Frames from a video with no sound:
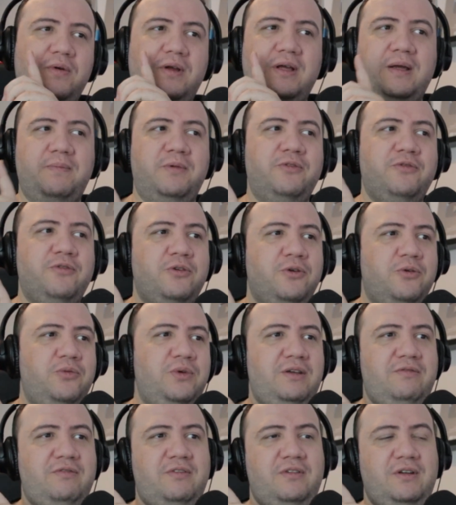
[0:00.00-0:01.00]
before
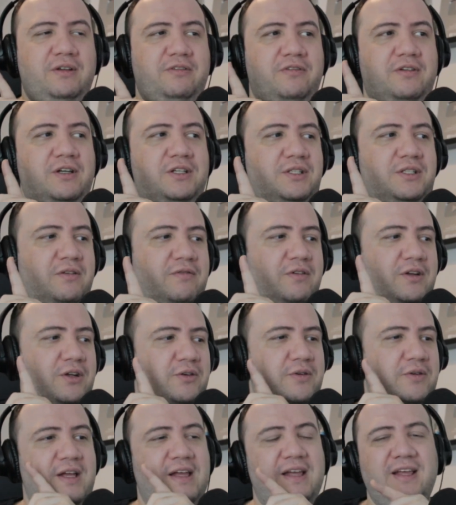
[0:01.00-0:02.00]
we even finish the
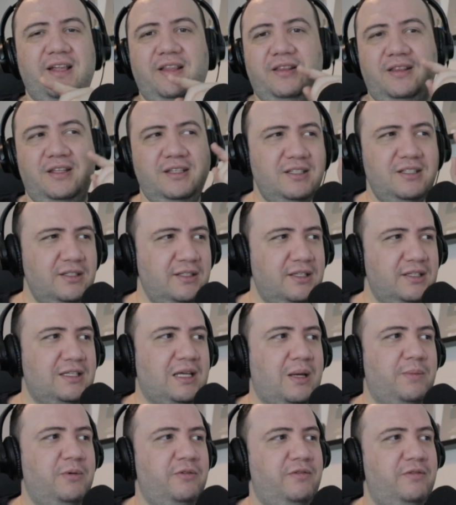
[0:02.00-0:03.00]
video, this is the
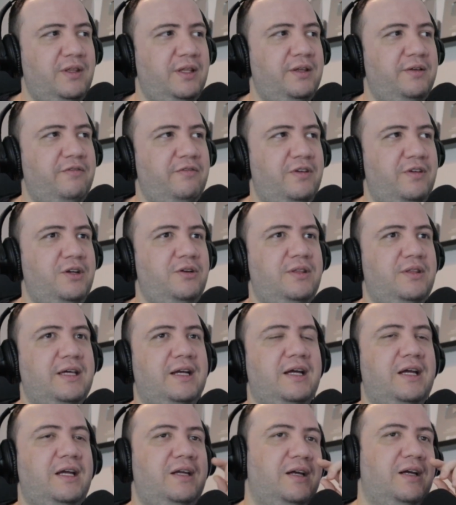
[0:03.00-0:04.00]
type of the video
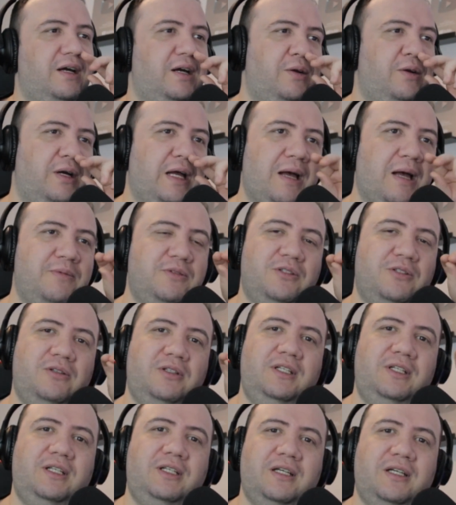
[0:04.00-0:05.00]
that I
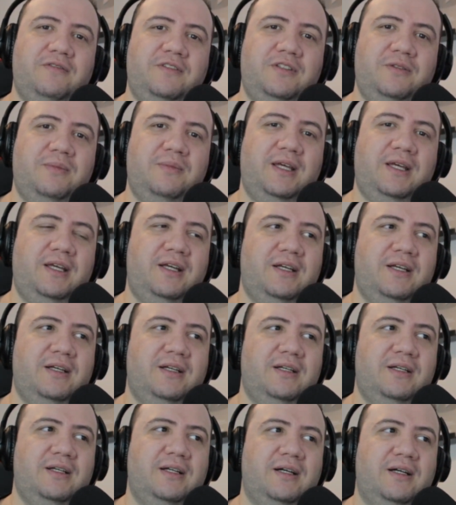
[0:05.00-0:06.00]
absolutely love to make
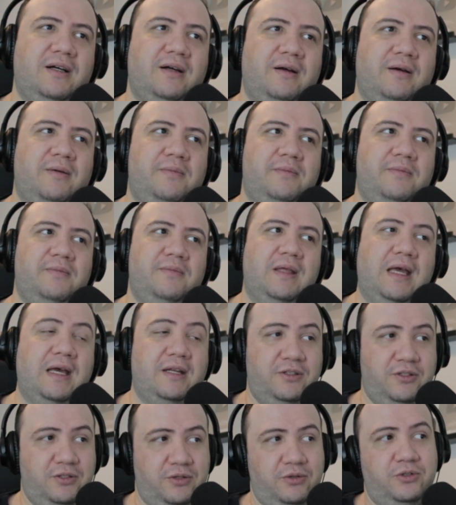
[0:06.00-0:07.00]

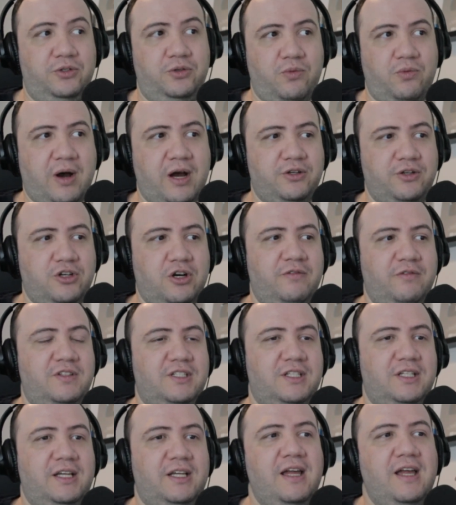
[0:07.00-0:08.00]
and to watch,
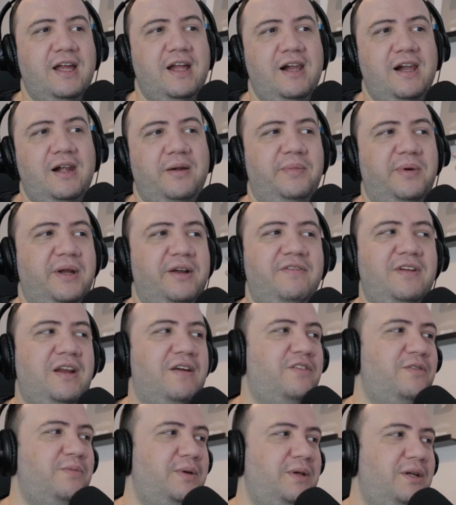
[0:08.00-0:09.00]
obviously. But I've
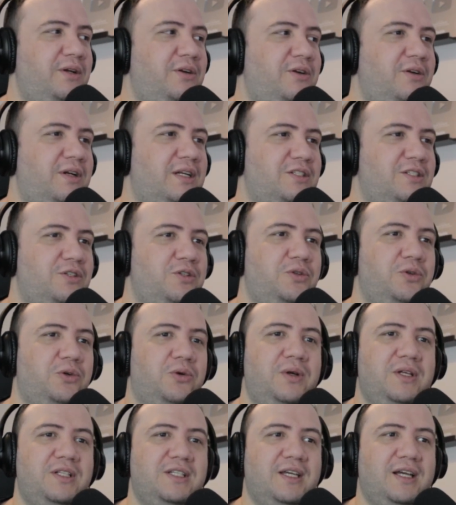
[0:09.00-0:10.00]
never been good at
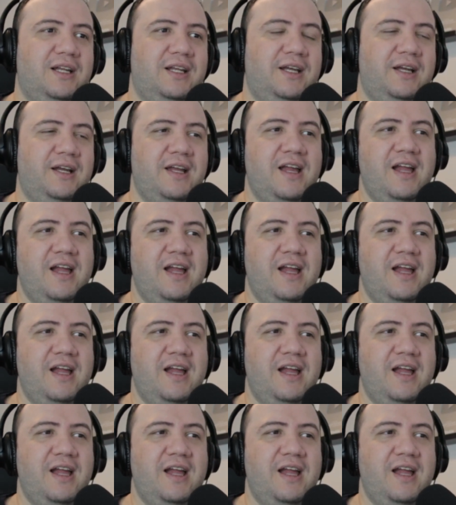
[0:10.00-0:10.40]
storytelling.